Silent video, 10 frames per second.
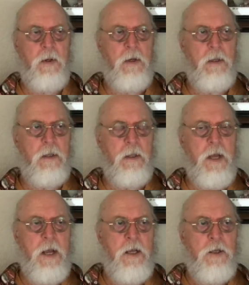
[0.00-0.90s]
Uh,
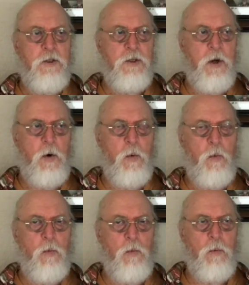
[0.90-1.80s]

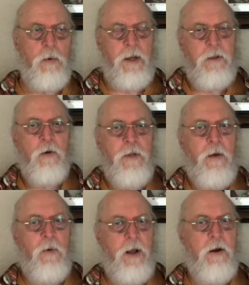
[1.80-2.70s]
so I know
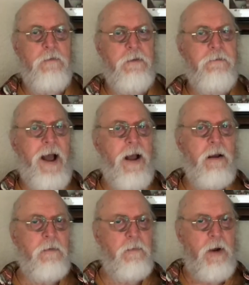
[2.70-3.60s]
that right off the
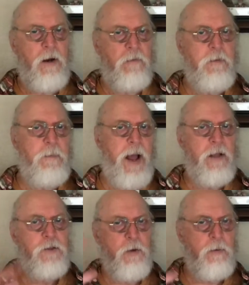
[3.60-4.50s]

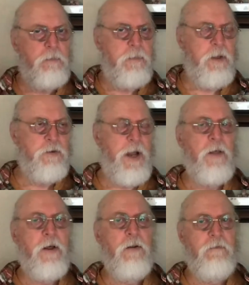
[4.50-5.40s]
bat. So there's
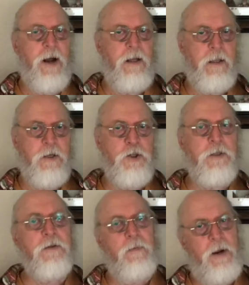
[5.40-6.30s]
ethical
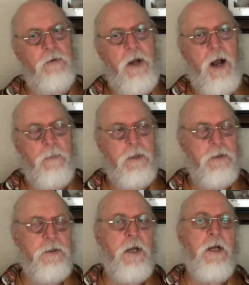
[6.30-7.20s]
violations around
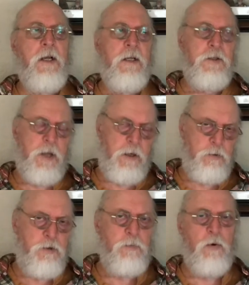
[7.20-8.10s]
competence,
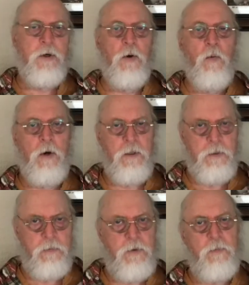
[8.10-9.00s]
standard
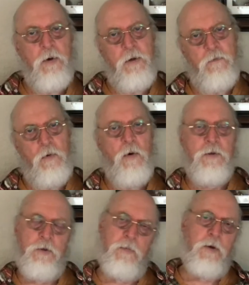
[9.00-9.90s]
2.01,
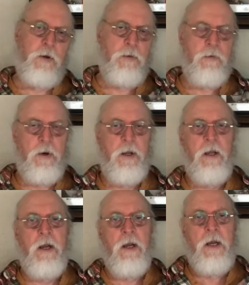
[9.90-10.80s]

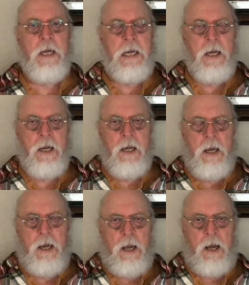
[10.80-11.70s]
2.04,
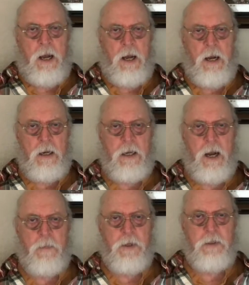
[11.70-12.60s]
2.03,
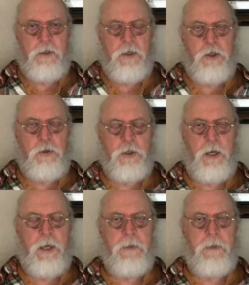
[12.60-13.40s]
competence issues.